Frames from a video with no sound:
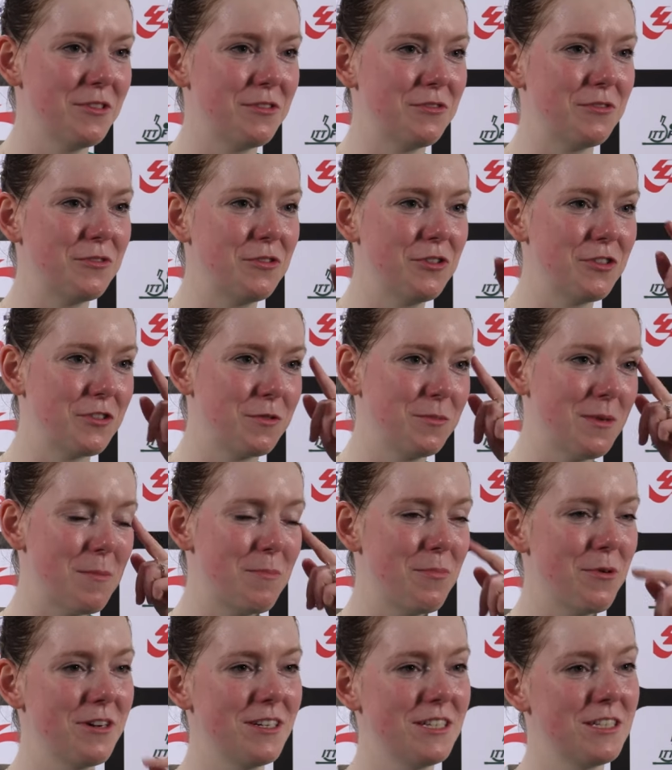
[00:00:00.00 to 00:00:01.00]
But of course, for my
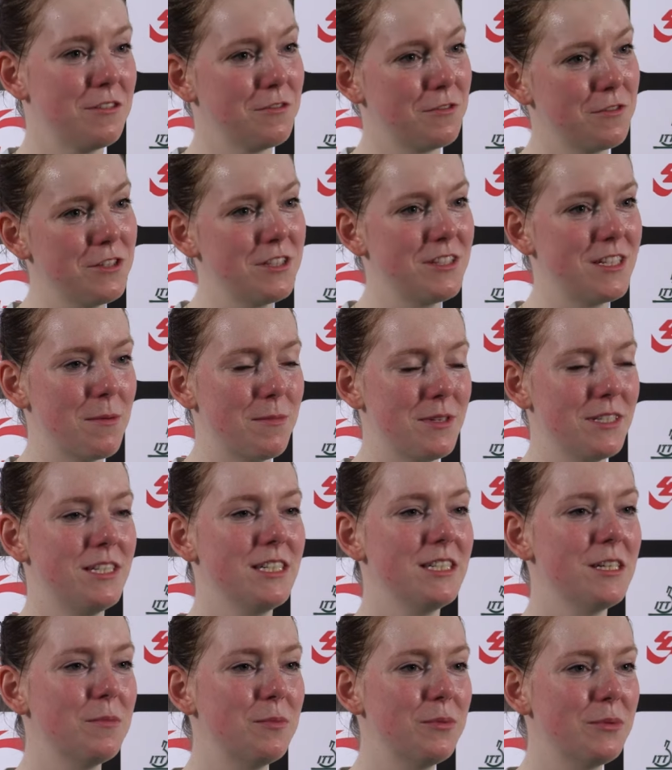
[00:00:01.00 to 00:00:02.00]
partner, it's the first time in
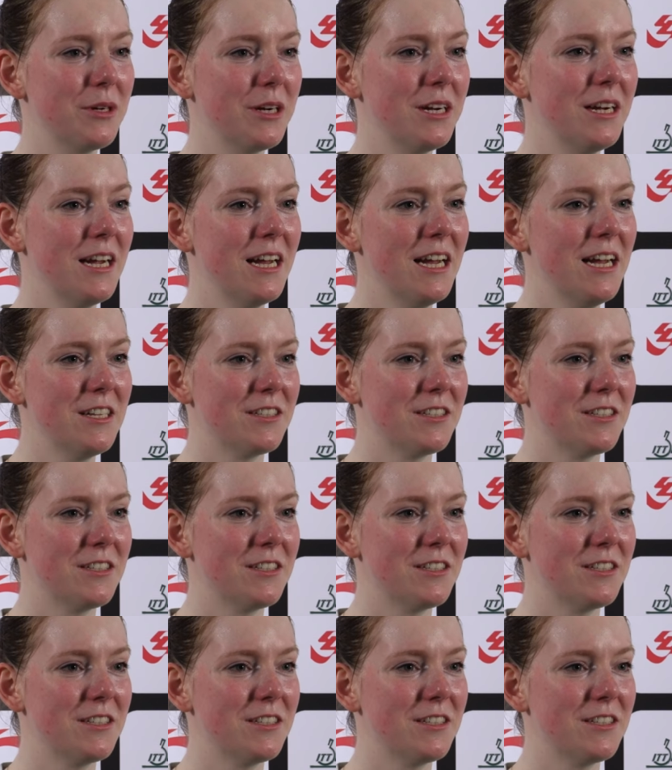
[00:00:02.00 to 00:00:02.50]
Singapore.